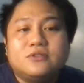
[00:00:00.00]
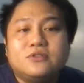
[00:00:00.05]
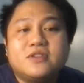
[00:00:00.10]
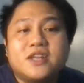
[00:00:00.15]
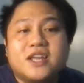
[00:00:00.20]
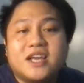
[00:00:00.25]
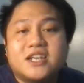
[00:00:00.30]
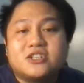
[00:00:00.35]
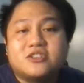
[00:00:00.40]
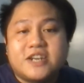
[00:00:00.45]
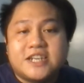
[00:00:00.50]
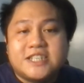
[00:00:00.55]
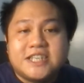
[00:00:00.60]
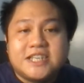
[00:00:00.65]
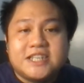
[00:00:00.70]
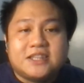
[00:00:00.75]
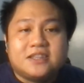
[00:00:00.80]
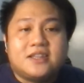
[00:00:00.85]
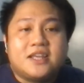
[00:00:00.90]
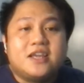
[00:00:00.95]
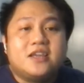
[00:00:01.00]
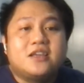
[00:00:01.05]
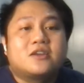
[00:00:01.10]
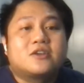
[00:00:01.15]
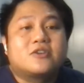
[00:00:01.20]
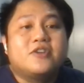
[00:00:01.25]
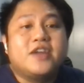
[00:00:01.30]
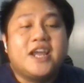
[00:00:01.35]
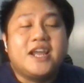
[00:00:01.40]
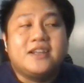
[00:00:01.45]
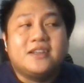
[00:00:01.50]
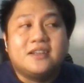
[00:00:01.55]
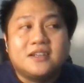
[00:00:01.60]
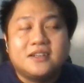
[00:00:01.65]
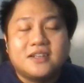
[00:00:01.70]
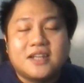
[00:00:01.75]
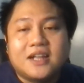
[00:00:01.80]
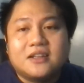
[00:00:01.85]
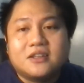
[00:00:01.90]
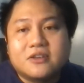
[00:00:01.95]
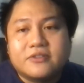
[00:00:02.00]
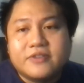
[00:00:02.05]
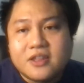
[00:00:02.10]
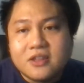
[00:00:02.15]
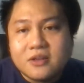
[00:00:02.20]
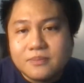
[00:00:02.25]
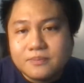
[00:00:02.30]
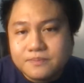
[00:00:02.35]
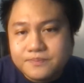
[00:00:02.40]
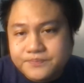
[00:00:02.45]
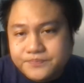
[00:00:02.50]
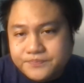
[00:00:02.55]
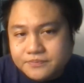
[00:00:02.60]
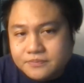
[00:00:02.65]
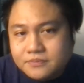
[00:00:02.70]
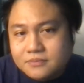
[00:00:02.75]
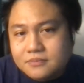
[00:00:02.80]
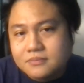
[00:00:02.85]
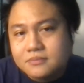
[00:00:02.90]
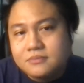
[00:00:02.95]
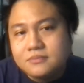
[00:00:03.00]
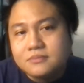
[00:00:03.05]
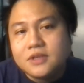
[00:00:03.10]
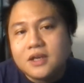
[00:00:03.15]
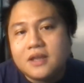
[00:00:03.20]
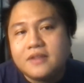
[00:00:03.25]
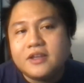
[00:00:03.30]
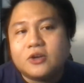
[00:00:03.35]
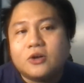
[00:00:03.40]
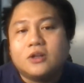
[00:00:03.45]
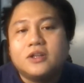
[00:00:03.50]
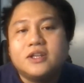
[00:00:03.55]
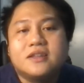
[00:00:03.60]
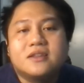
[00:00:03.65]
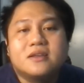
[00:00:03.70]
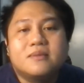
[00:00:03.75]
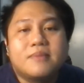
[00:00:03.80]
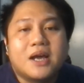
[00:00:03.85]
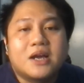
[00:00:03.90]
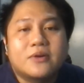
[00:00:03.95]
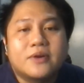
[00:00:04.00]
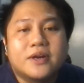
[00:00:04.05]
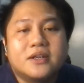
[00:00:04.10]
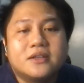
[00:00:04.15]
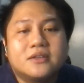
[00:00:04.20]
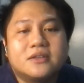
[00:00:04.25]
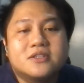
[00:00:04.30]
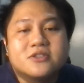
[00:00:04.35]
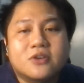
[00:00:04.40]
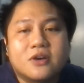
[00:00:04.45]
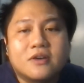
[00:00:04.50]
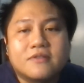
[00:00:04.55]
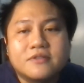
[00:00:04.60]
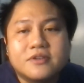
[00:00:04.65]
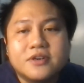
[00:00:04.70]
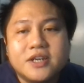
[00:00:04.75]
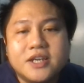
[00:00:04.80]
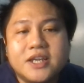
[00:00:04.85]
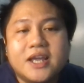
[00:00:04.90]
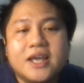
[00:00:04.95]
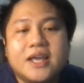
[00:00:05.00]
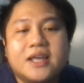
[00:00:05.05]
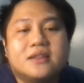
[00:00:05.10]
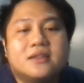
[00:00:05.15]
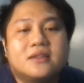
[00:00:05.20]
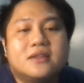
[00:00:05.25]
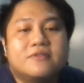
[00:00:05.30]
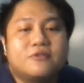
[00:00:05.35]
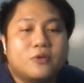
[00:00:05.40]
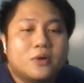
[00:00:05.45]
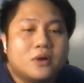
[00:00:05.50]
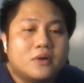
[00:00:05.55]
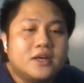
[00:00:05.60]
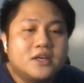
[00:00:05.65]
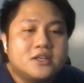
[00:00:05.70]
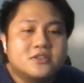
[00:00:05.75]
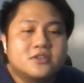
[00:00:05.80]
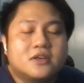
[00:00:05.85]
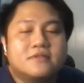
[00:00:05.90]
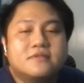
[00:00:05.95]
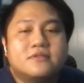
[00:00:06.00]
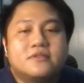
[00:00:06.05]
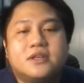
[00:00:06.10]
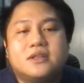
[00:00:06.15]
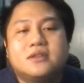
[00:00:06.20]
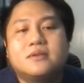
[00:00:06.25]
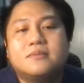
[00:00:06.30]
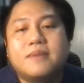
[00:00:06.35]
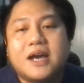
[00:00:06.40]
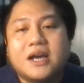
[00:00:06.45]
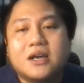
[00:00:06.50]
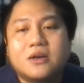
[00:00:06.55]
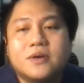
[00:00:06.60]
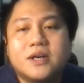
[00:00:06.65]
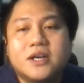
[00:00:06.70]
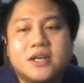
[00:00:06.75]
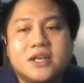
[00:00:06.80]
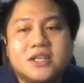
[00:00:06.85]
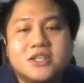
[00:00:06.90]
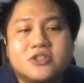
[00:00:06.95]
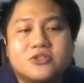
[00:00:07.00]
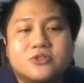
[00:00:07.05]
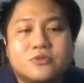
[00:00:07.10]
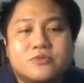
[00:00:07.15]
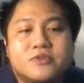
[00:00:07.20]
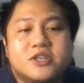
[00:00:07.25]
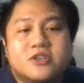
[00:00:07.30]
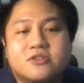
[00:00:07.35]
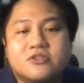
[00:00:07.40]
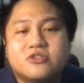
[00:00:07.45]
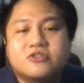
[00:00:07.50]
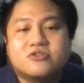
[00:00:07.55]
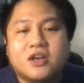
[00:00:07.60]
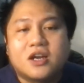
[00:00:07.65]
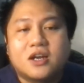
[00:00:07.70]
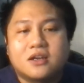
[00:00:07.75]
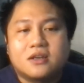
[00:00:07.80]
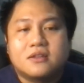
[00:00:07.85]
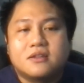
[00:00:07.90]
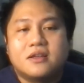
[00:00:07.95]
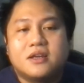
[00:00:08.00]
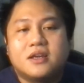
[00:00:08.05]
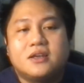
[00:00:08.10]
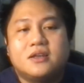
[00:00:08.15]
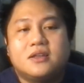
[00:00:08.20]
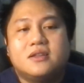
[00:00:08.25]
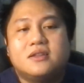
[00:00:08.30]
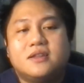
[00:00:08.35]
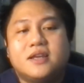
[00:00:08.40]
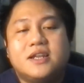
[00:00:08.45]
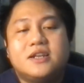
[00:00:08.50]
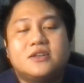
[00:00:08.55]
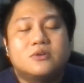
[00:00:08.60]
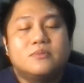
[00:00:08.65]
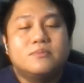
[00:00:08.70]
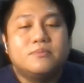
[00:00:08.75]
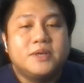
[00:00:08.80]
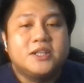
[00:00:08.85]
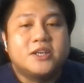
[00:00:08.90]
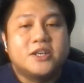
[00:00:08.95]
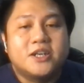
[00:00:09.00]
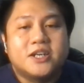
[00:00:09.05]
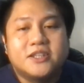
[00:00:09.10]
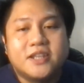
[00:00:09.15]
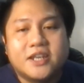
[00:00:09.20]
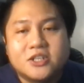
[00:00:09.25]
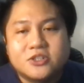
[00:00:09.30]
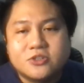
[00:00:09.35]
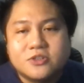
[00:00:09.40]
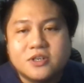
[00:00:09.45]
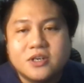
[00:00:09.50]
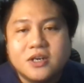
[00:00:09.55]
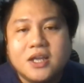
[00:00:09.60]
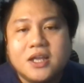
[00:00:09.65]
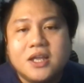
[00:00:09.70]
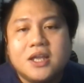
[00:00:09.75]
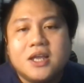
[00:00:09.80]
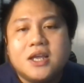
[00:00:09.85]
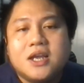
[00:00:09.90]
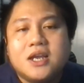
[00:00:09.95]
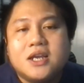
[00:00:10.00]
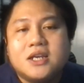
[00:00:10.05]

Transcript: So how do they address it? They created an algorithm. They call it the backward discovery and the forward discovery. The backward is to reconstruct the incomplete architecture.